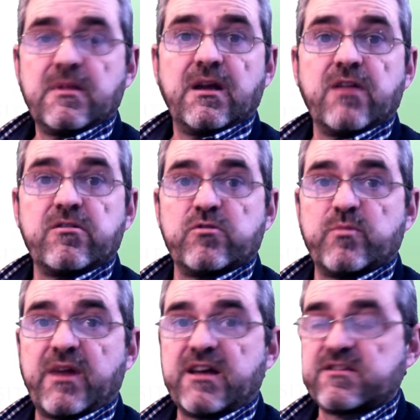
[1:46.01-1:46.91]
and the
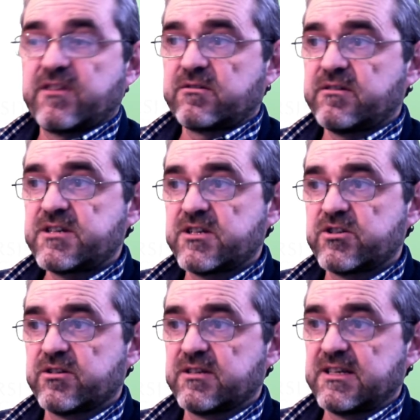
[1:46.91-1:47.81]
normalized
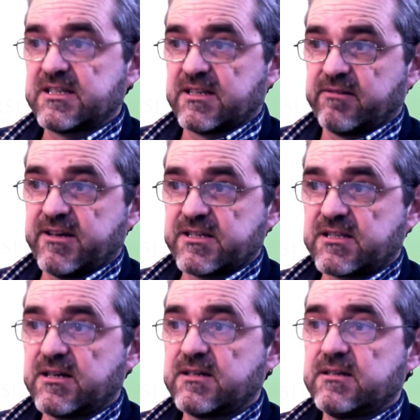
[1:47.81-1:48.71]
factorization is the green
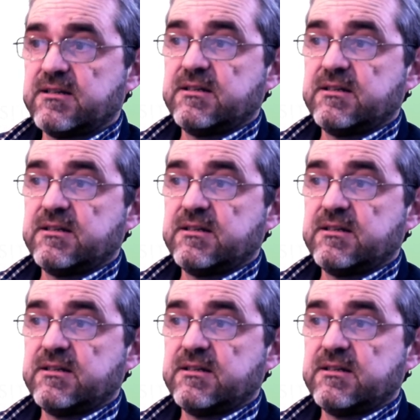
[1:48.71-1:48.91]
star,